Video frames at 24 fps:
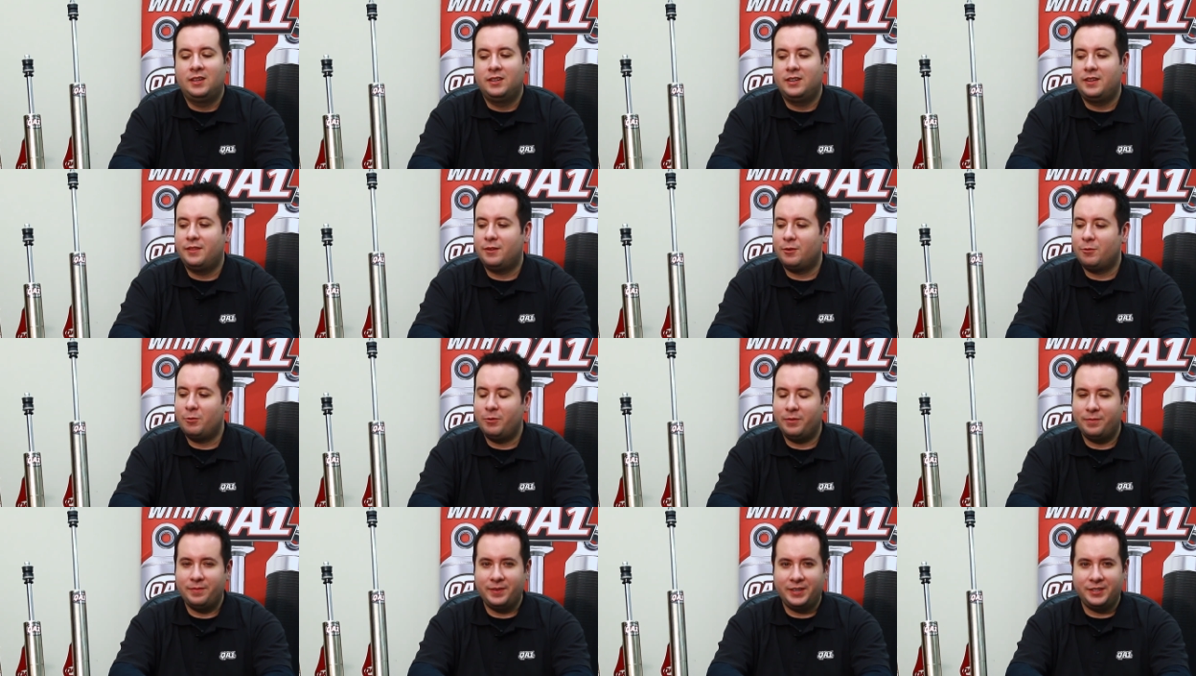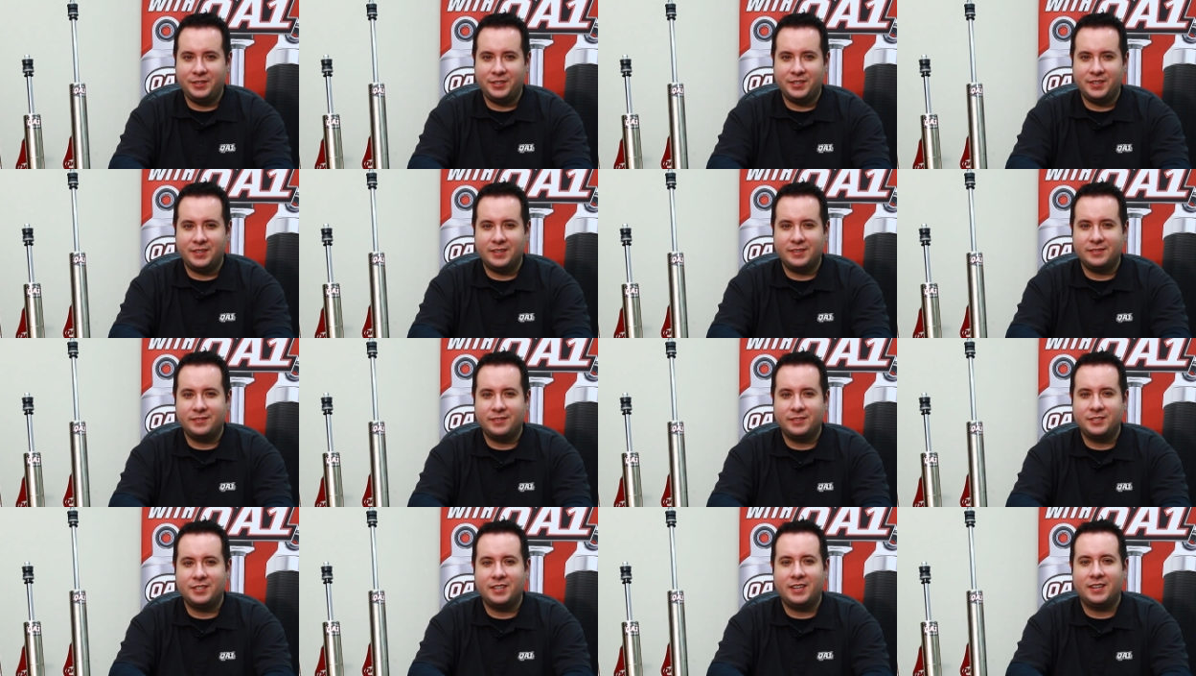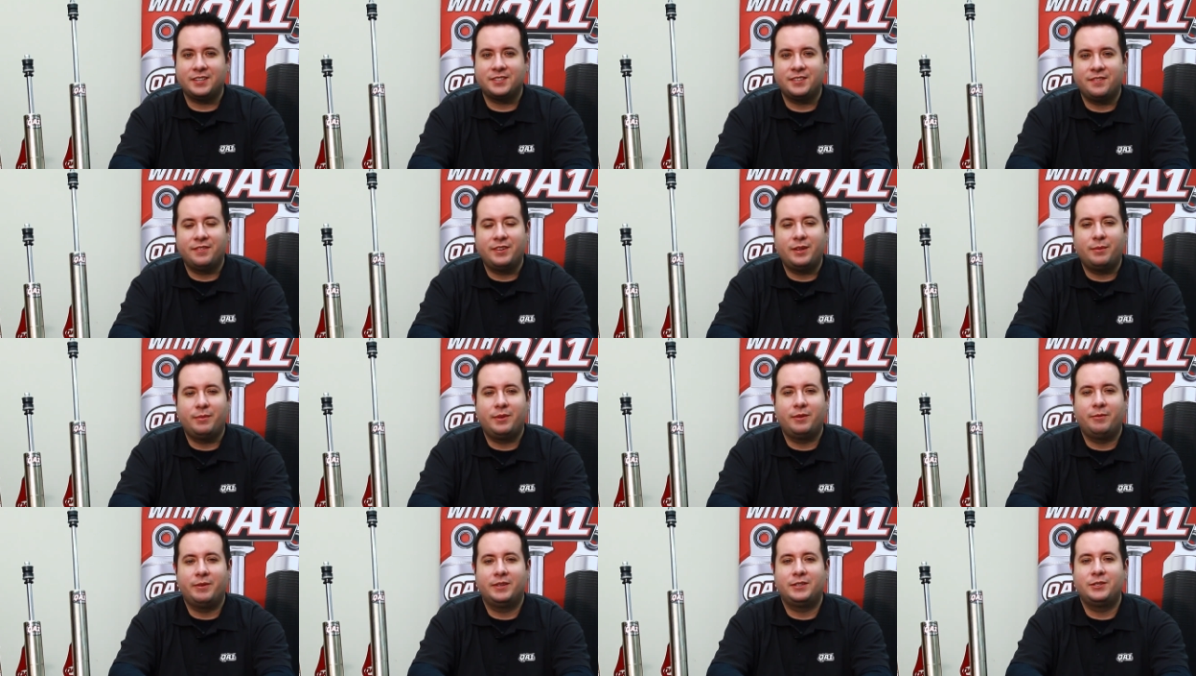Another cool feature is the shocks are
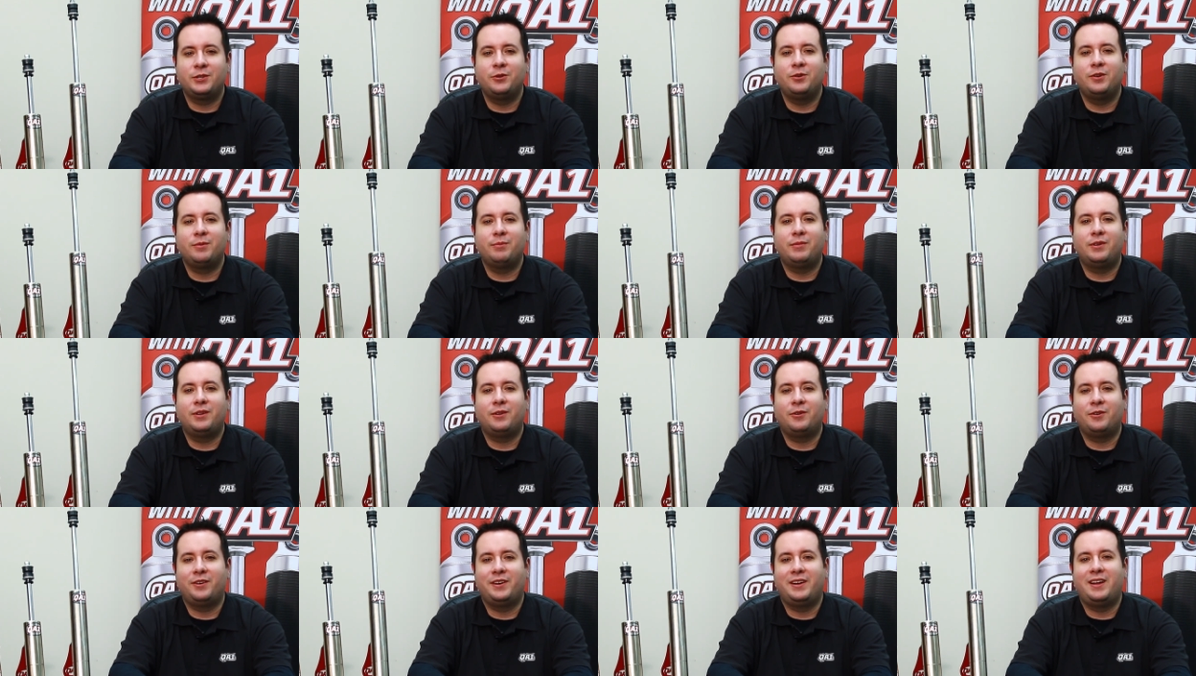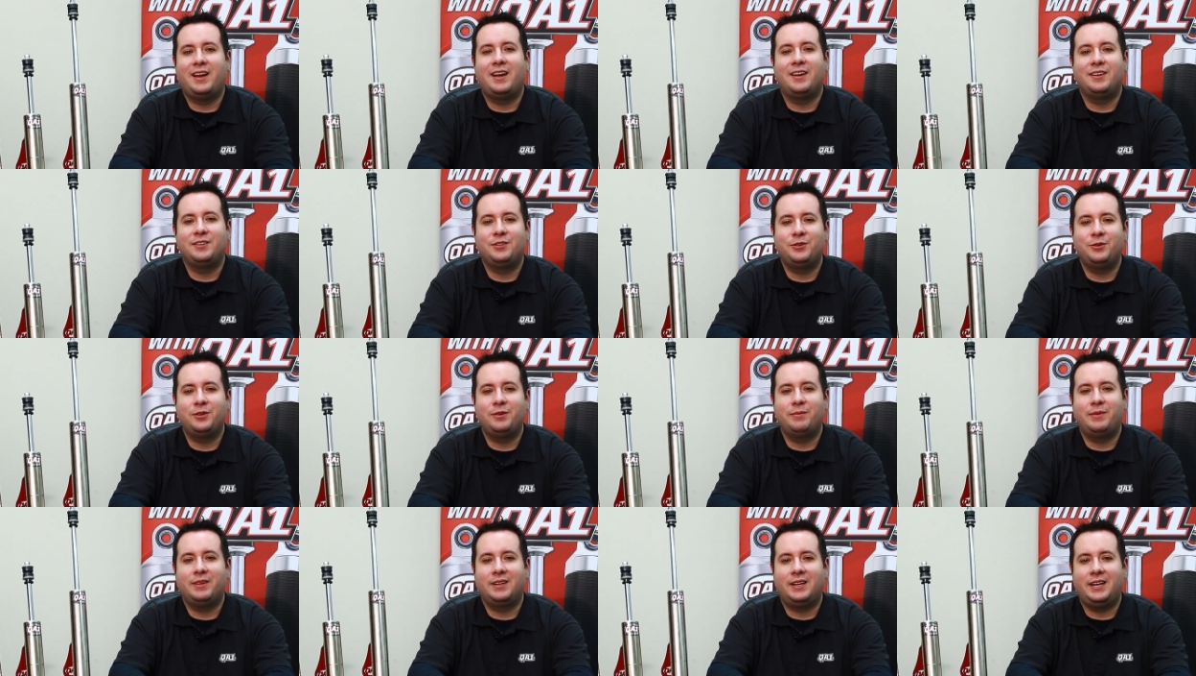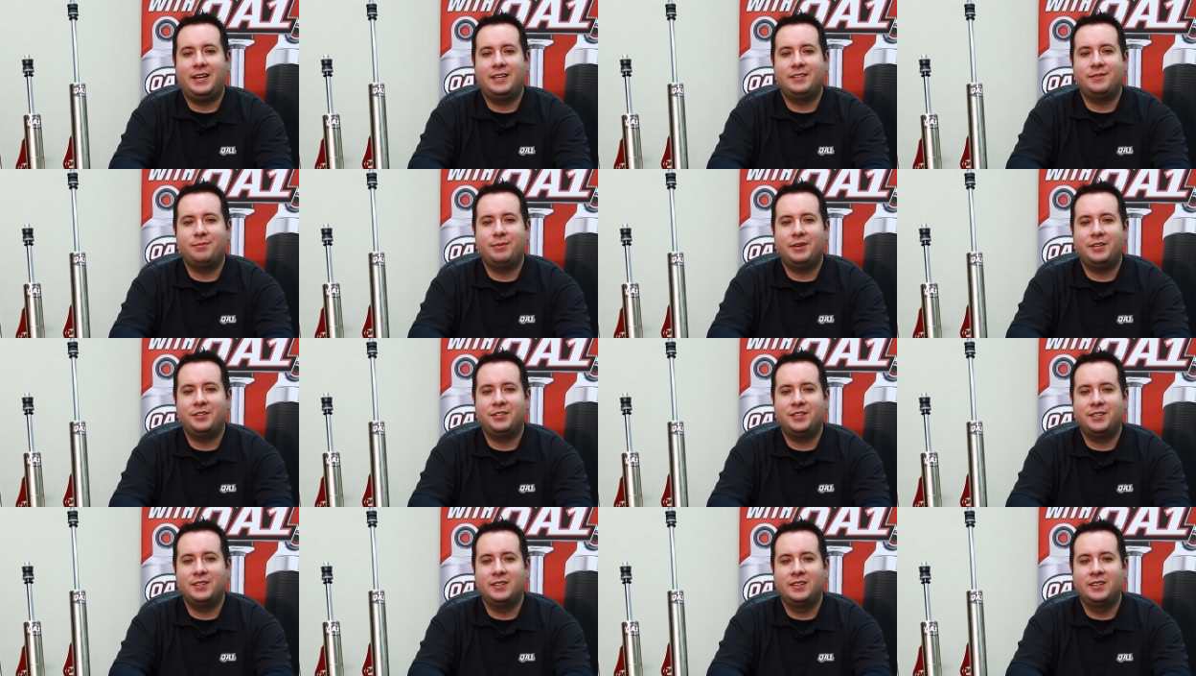available with tunable or non-tunable gas
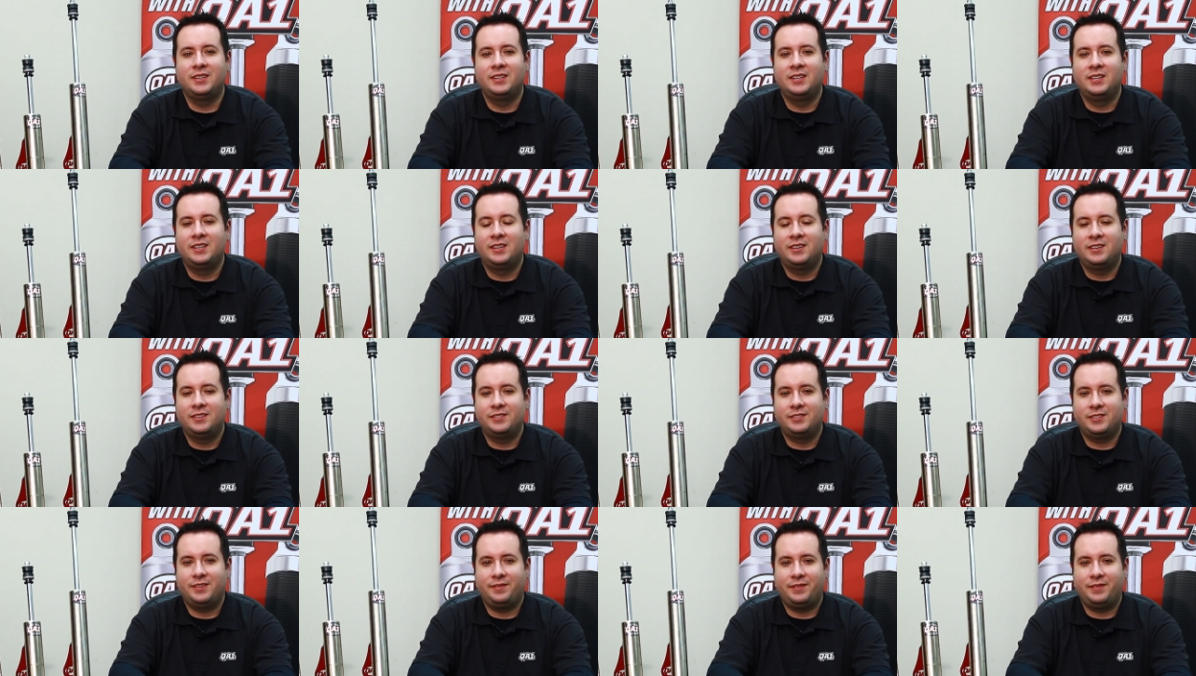pressure. So